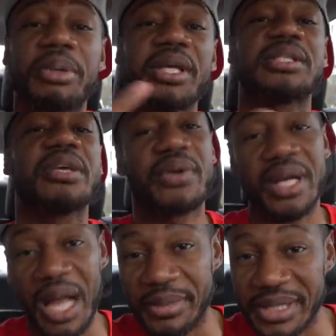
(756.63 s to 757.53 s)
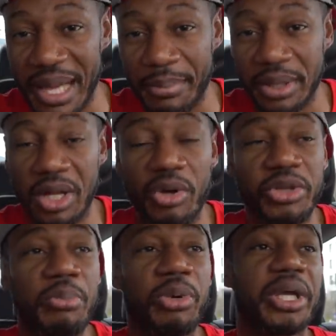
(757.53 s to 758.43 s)
please leave your comments down below
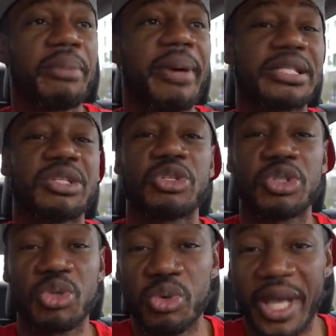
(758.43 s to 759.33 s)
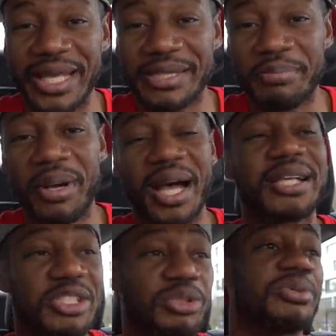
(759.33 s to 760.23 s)
and your boy get back to you as soon as
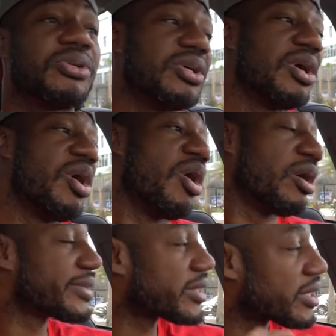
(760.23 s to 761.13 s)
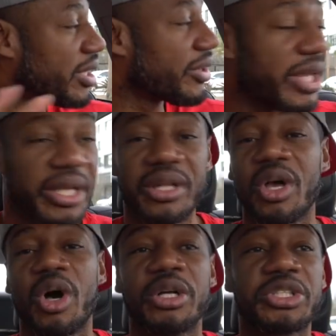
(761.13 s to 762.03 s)
possible. Until then,
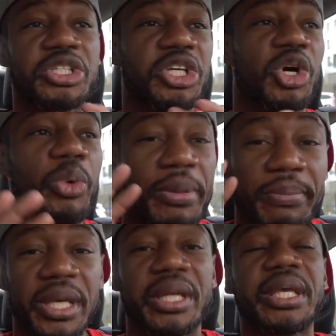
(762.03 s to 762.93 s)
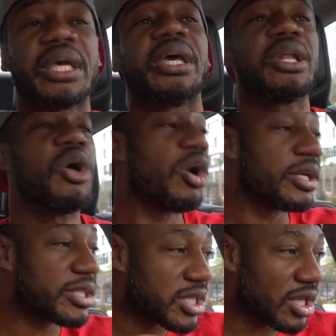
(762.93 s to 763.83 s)
until we meet again,
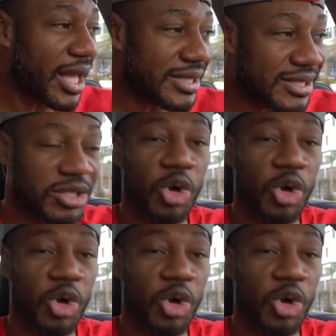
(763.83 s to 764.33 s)
until I